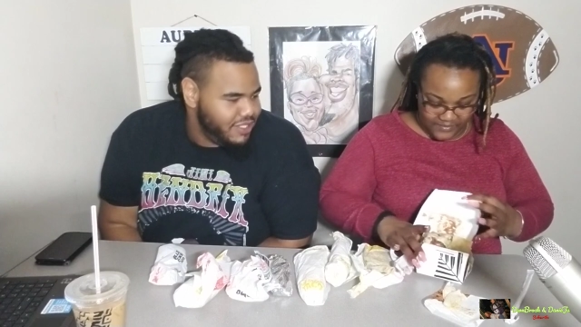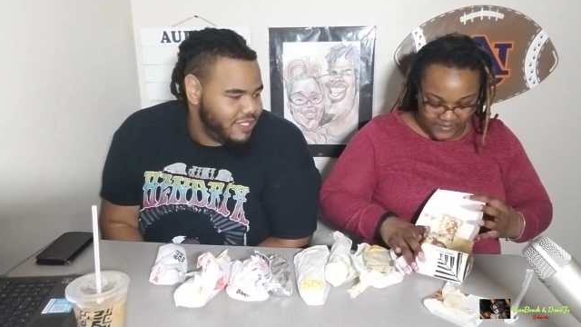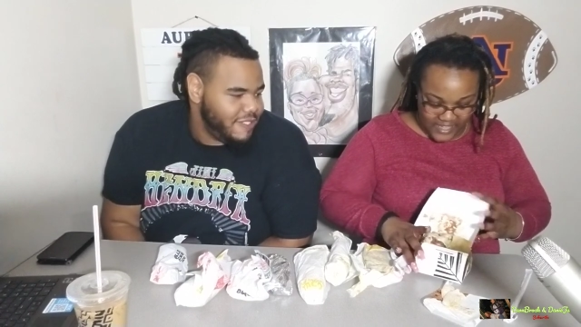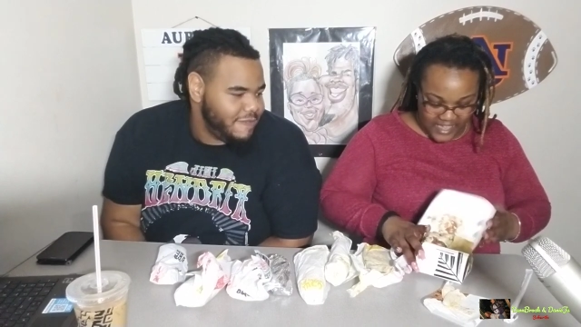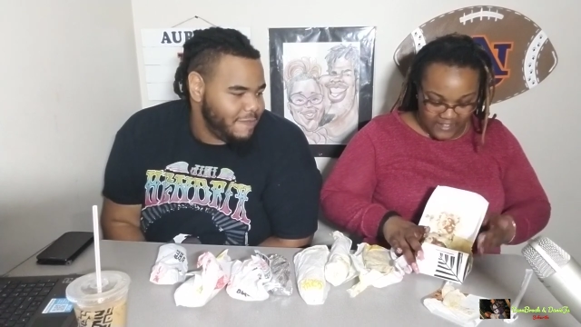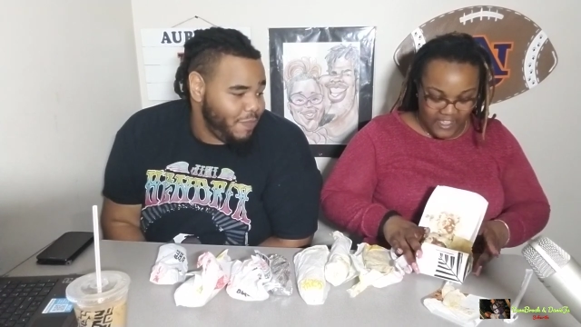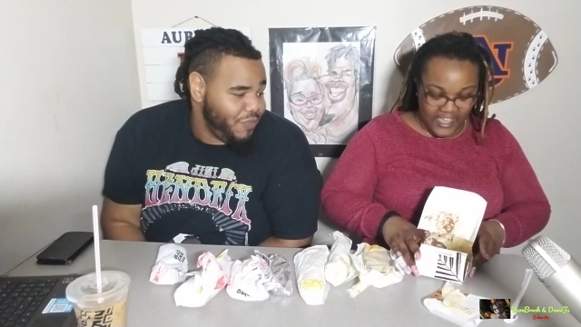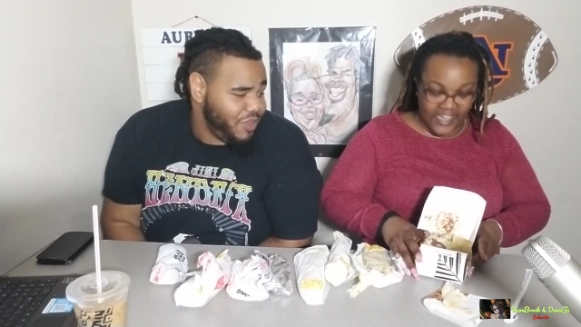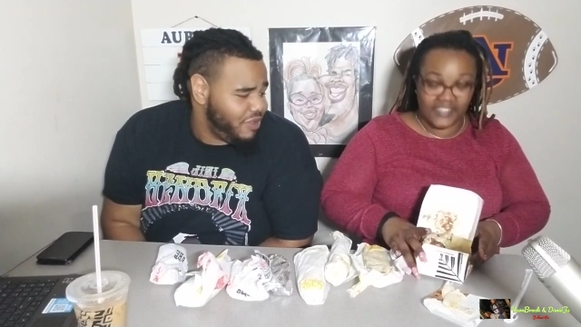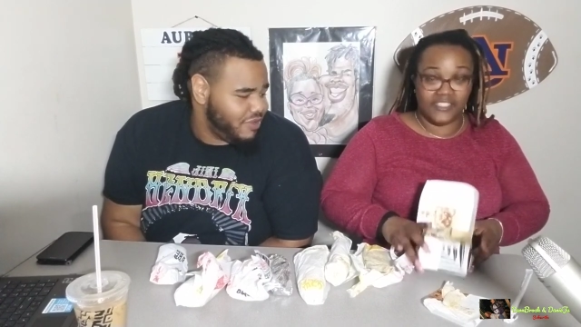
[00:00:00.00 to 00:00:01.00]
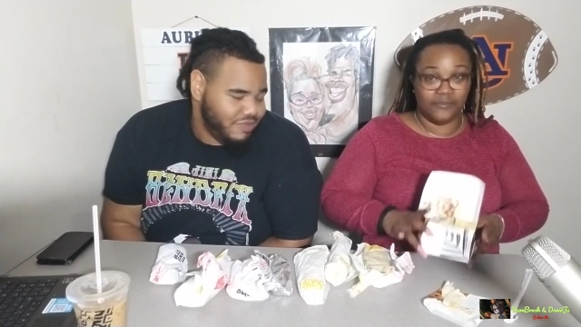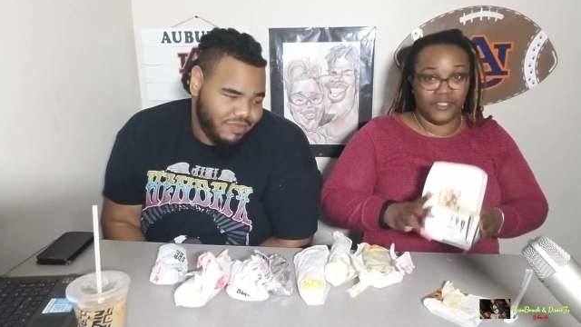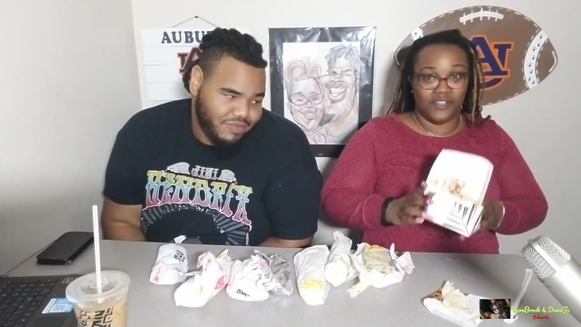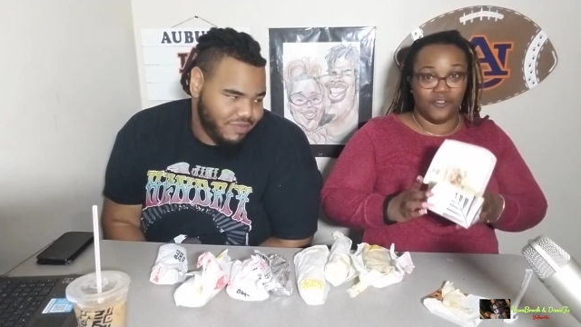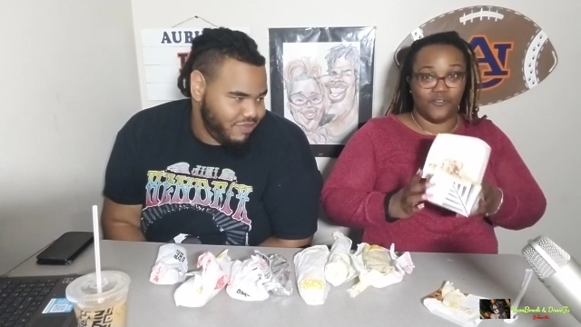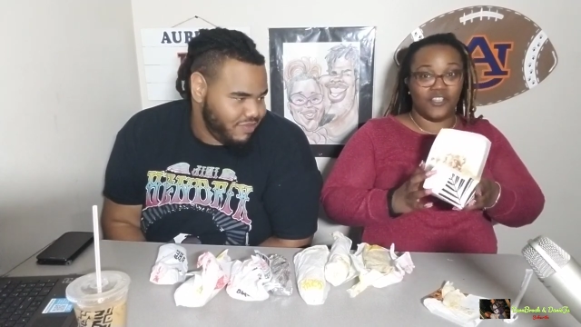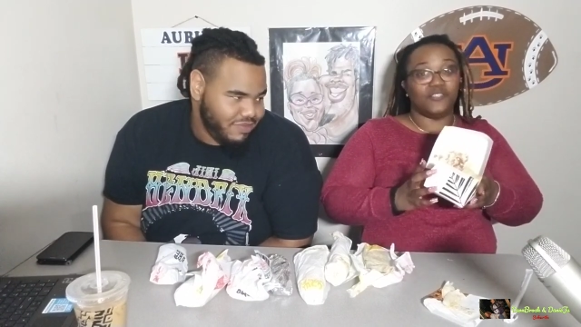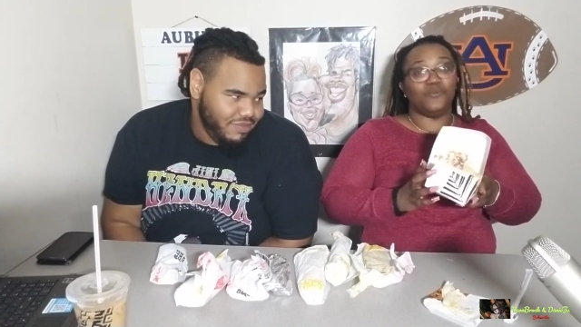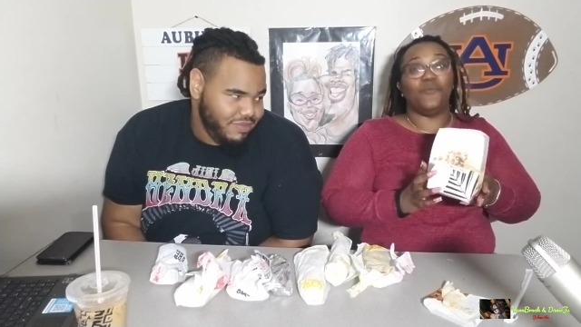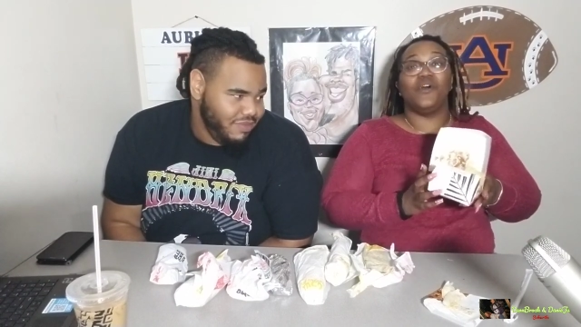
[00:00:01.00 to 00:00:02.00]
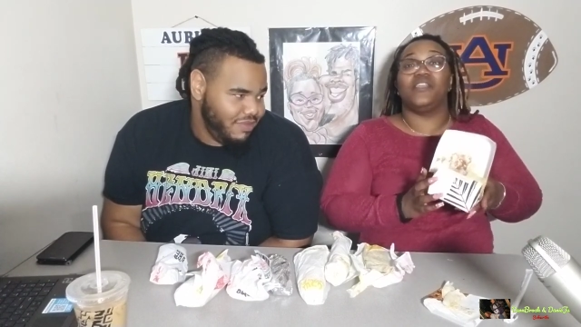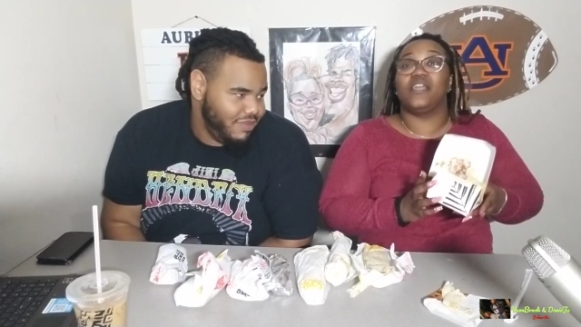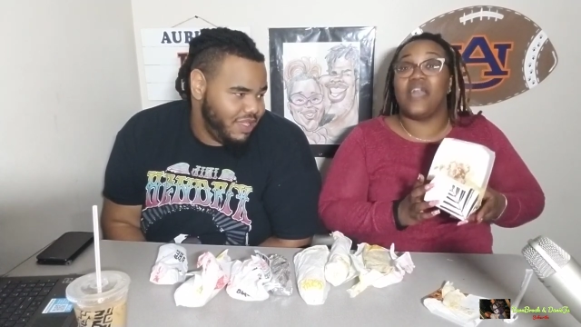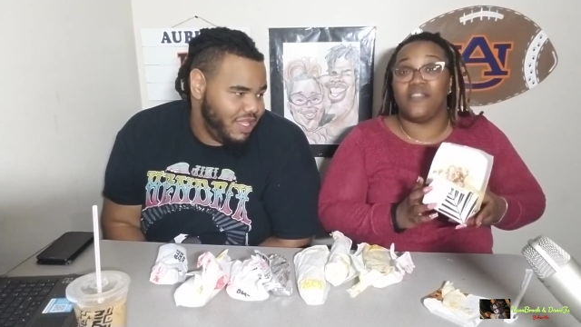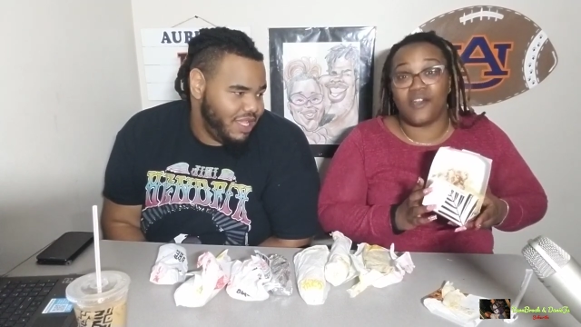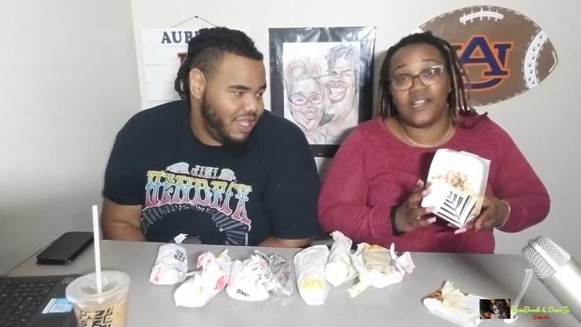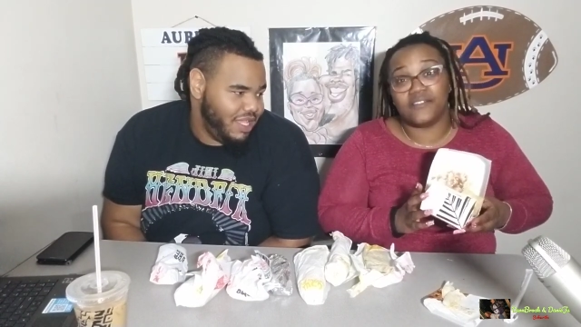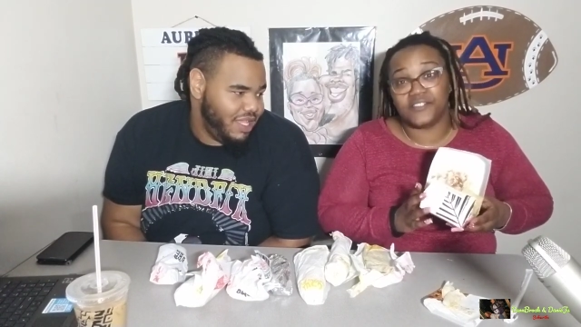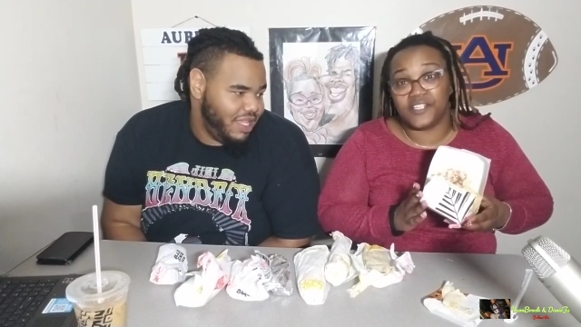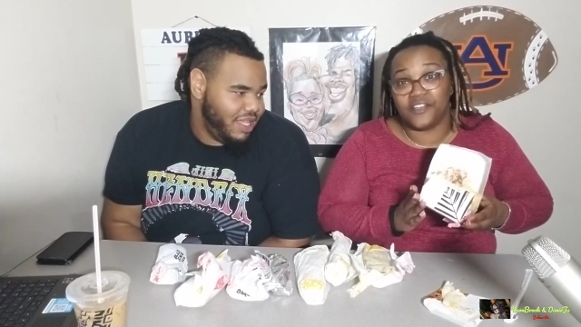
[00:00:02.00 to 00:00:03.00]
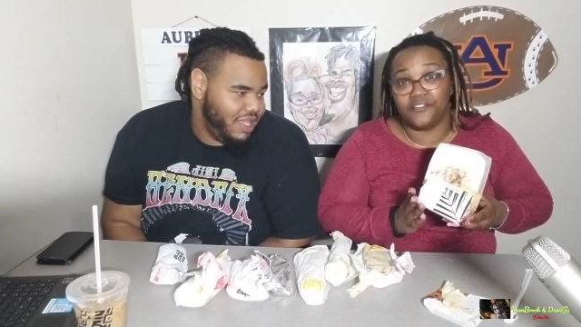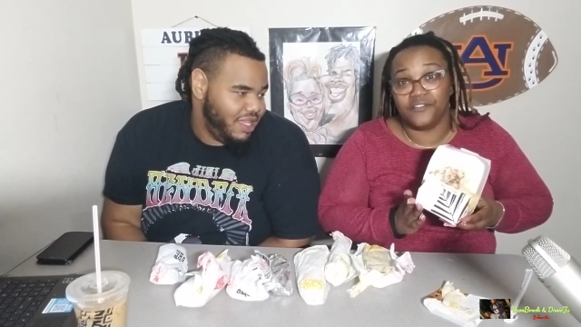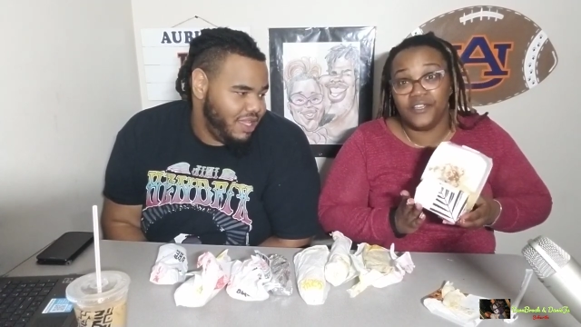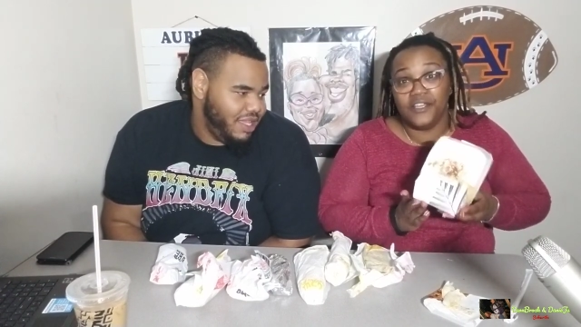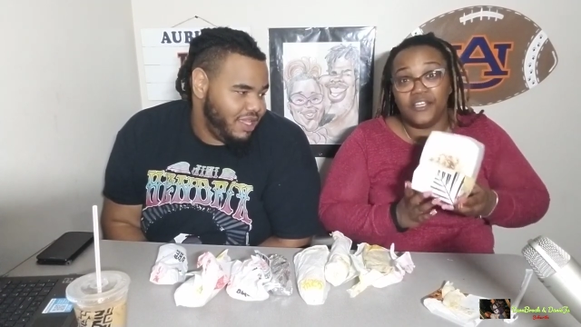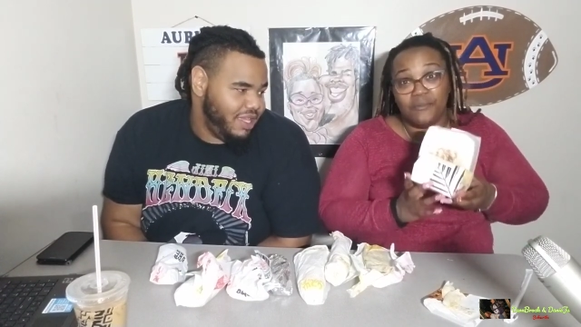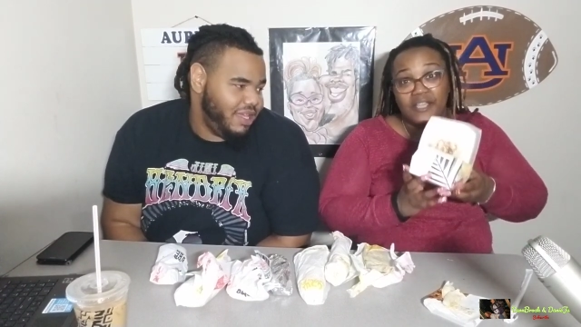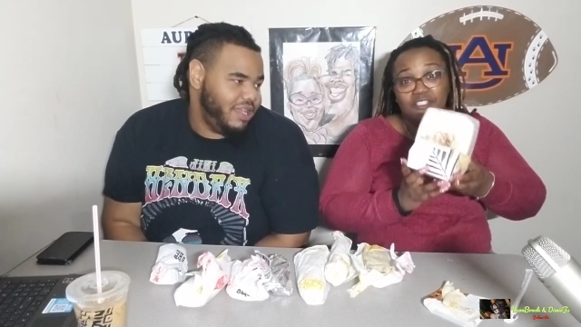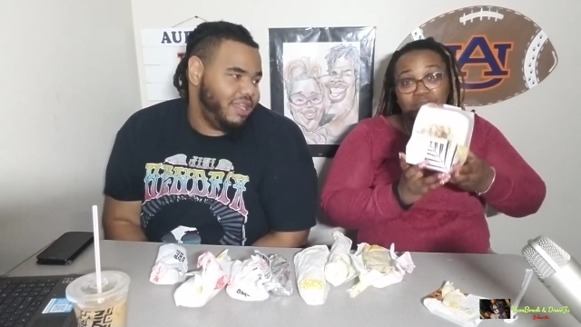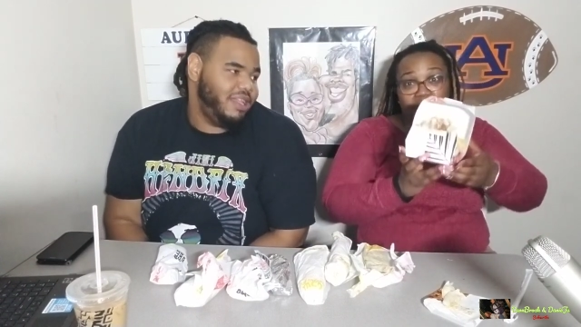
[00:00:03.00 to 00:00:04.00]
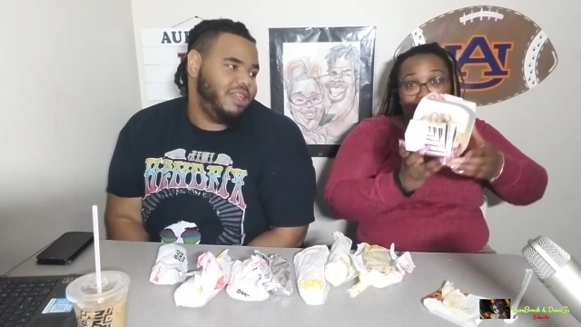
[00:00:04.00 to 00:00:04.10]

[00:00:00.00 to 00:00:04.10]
Speaker 1: It had it had tipped it over because we wanted to count all our stuff to yeah. make sure we